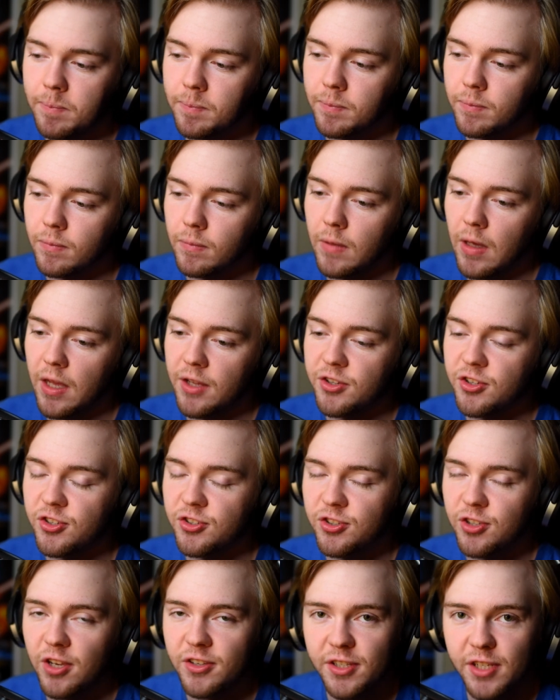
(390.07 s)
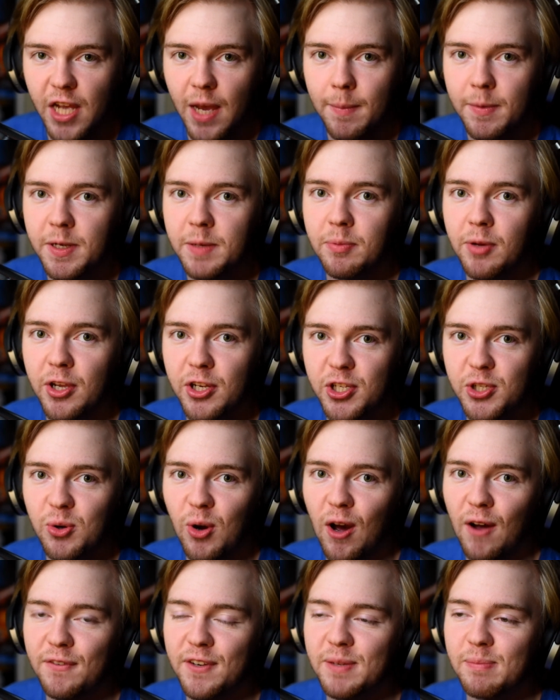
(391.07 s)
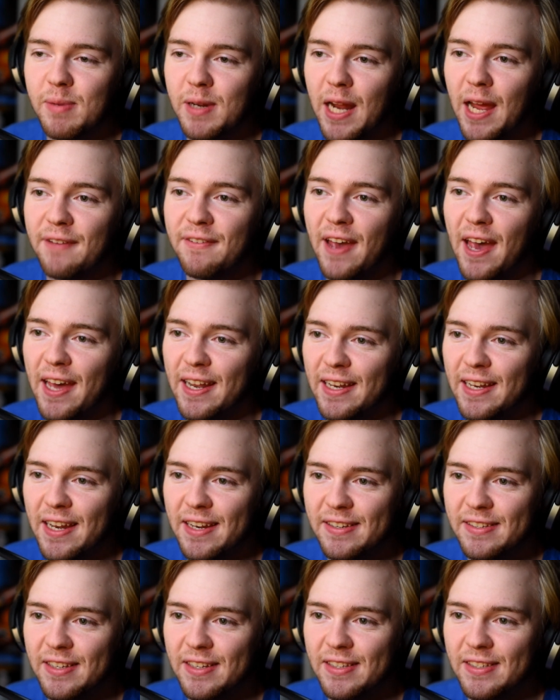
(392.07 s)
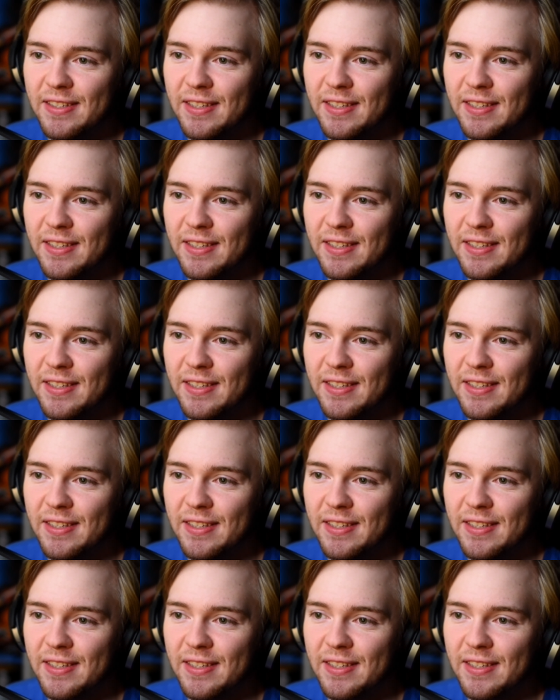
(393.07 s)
it doesn't come into play too often, but I've had an instance.